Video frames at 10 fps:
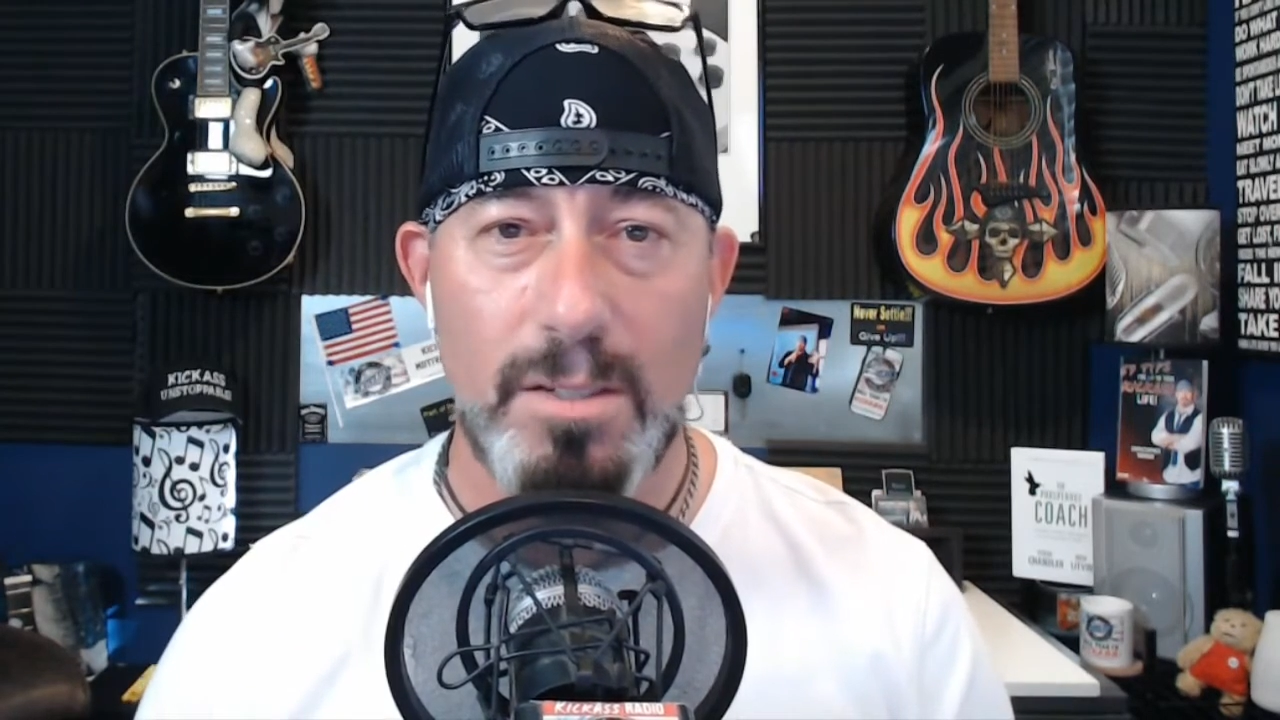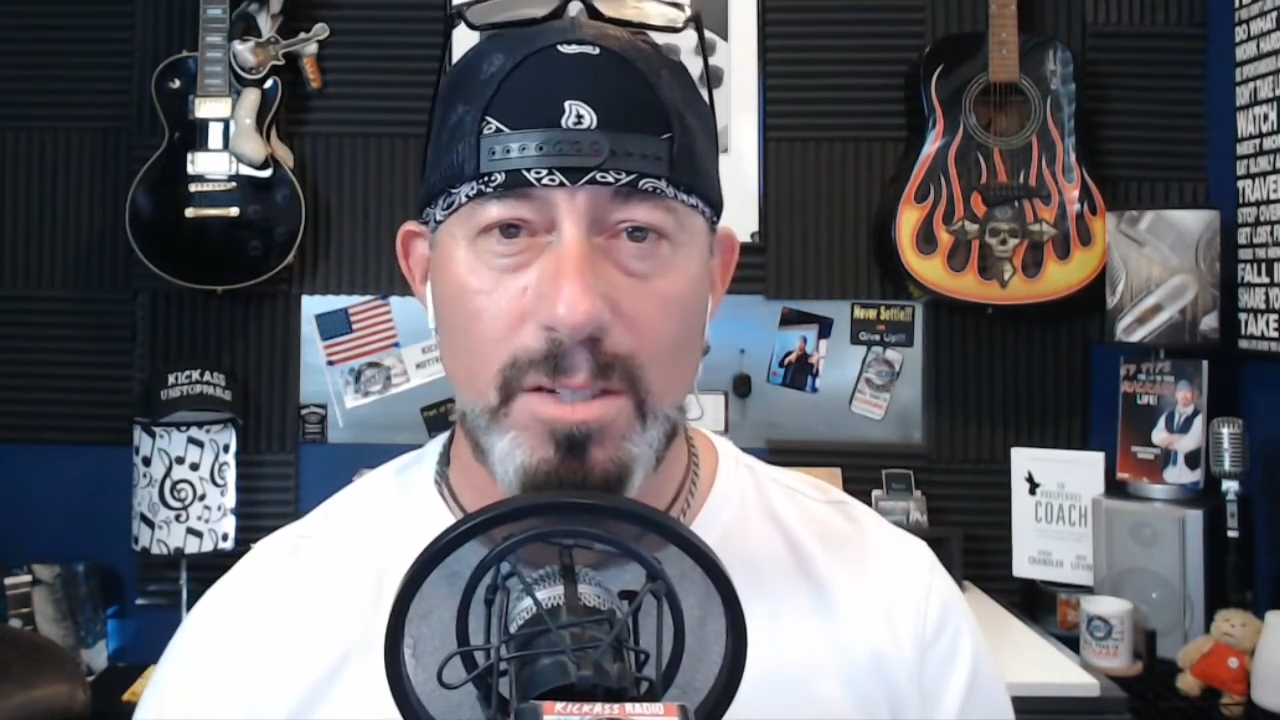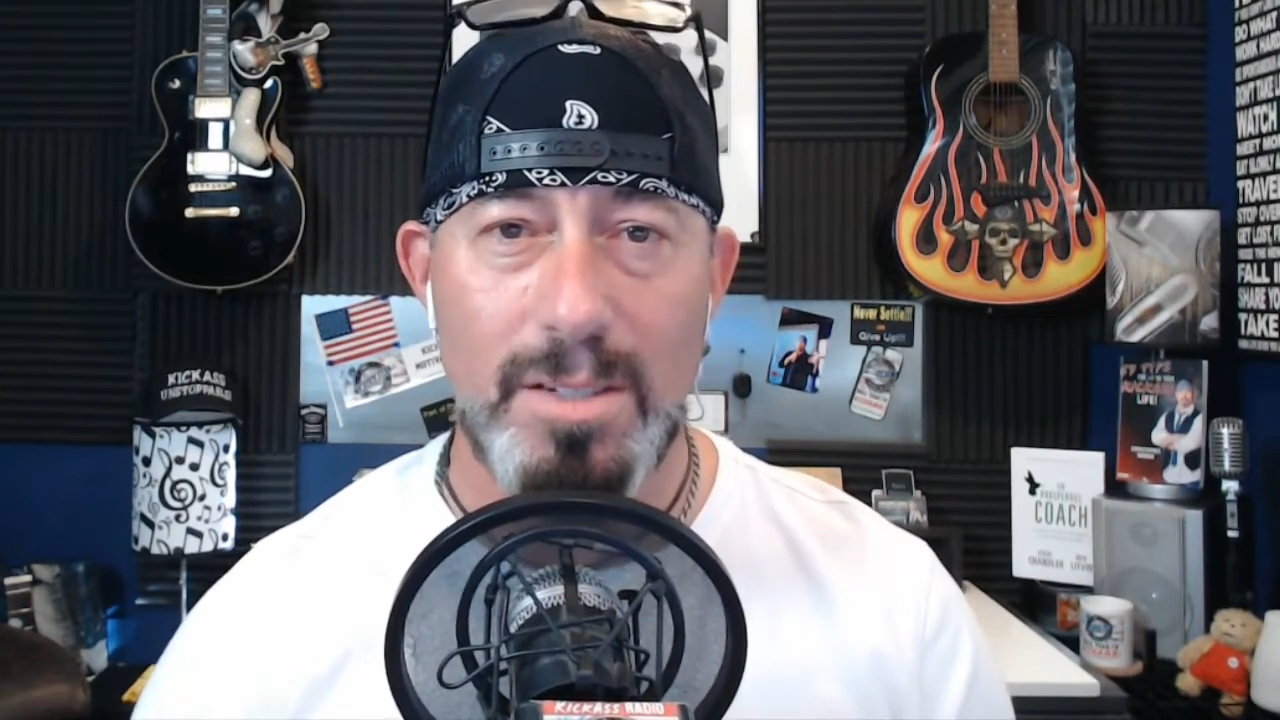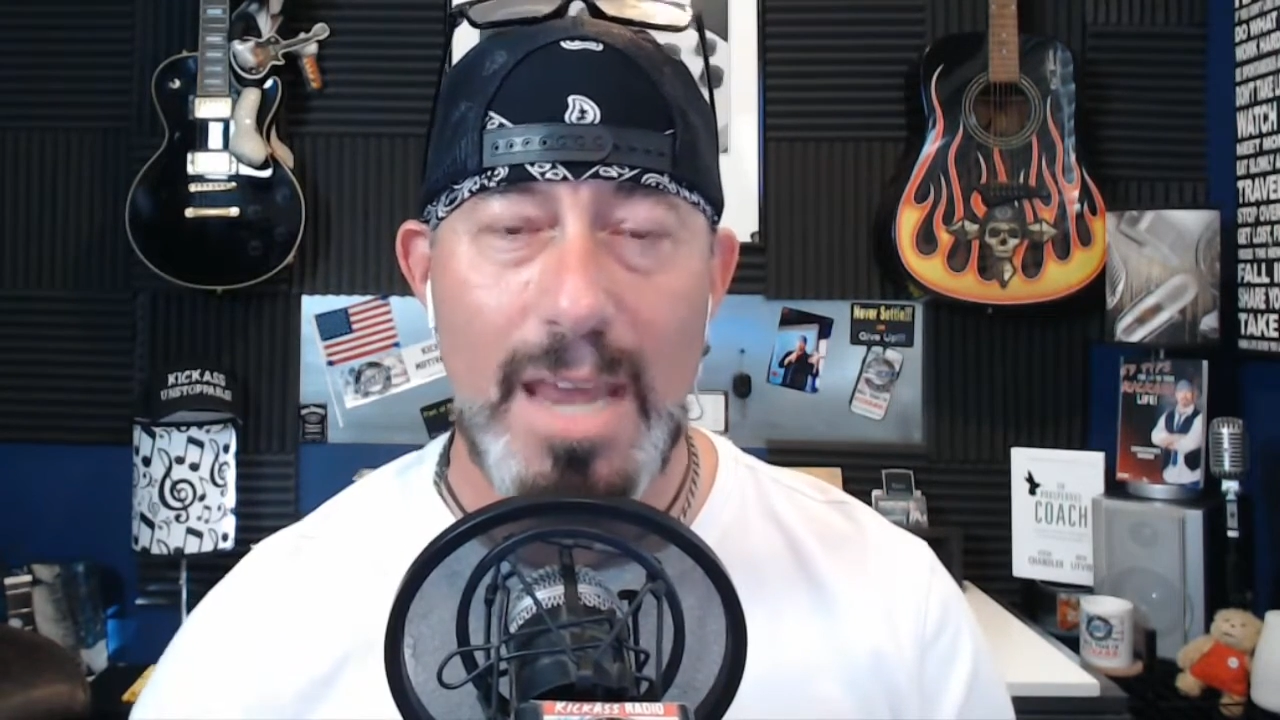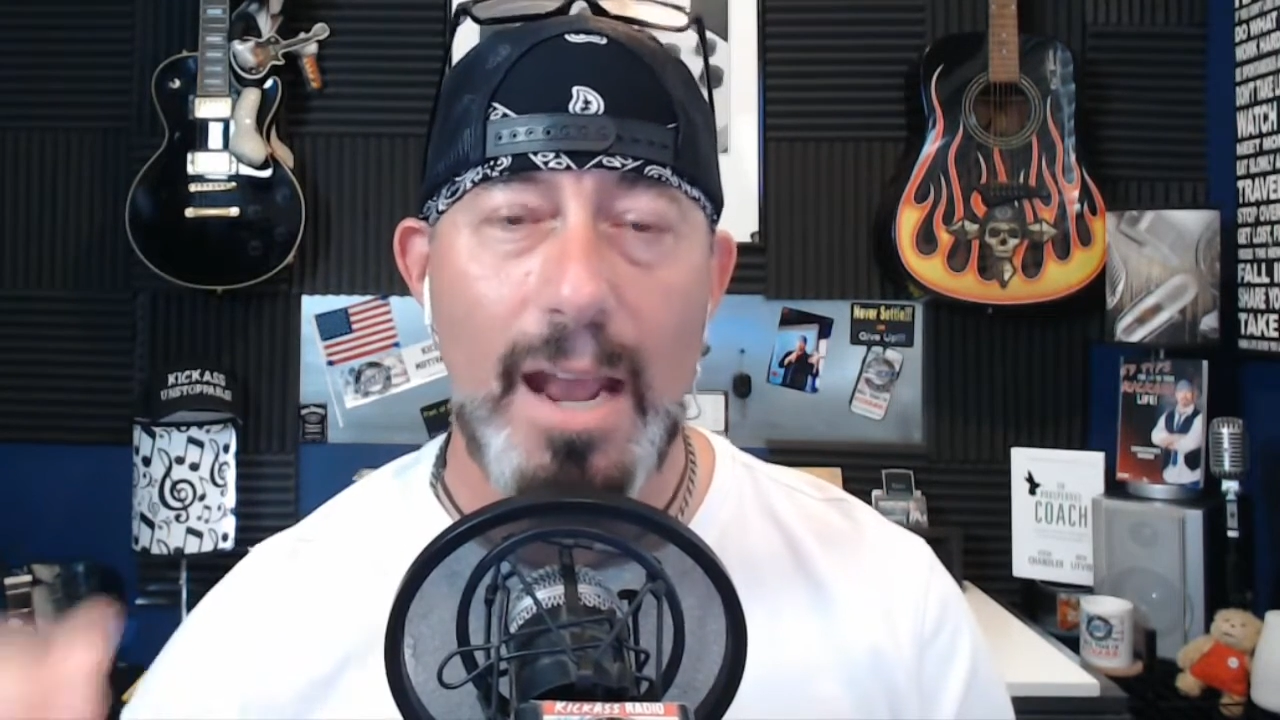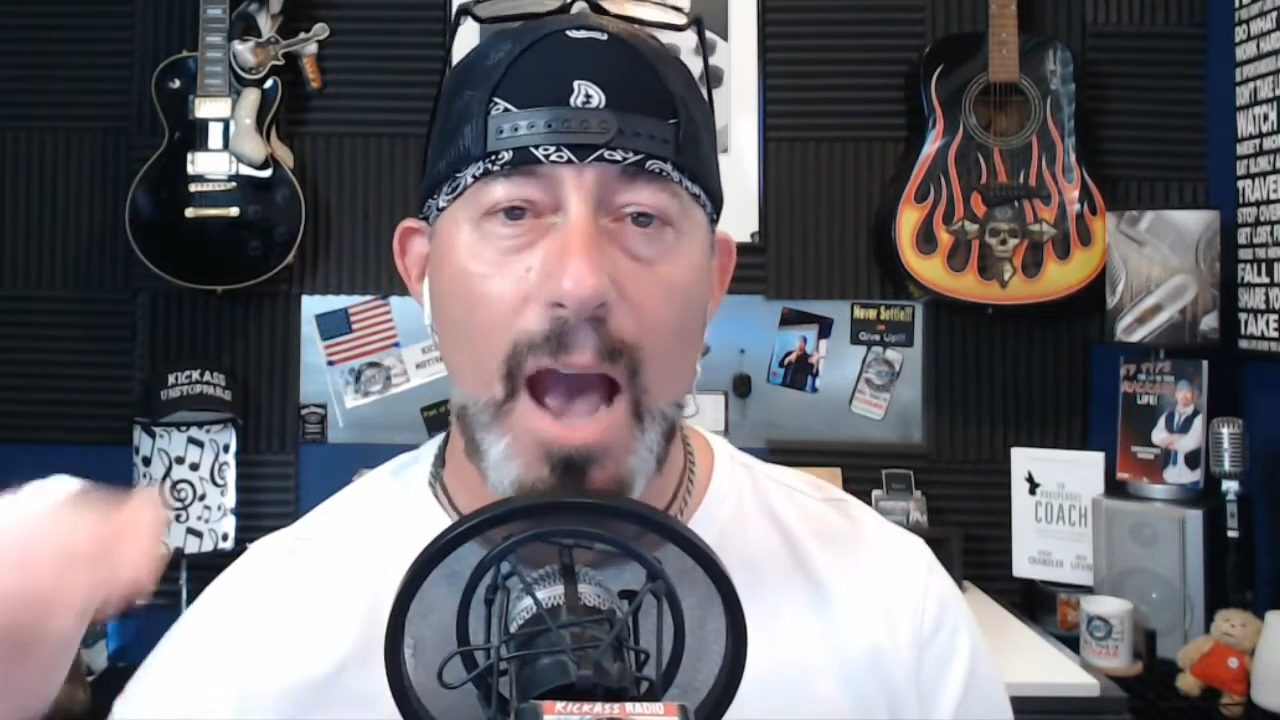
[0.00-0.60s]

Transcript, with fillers: to take